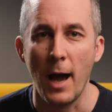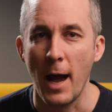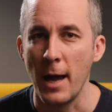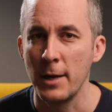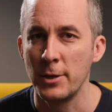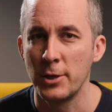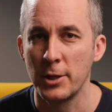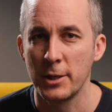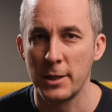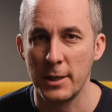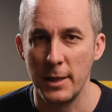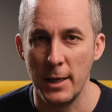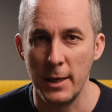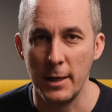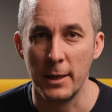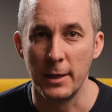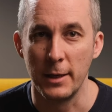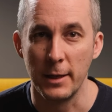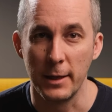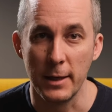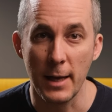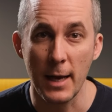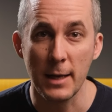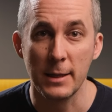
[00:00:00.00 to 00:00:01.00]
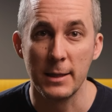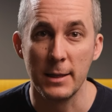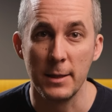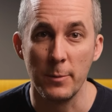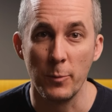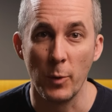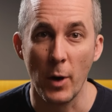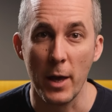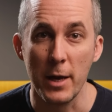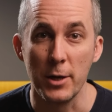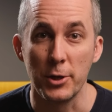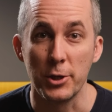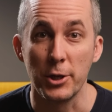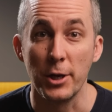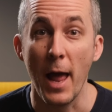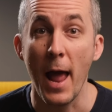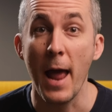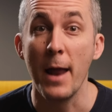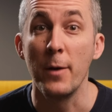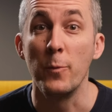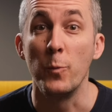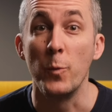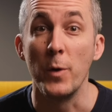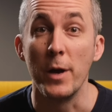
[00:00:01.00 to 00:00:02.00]
I just needed the dust simulation
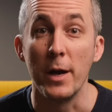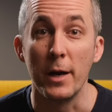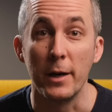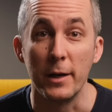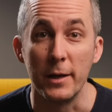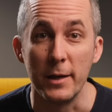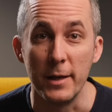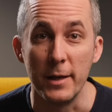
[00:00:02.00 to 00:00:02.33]
and we are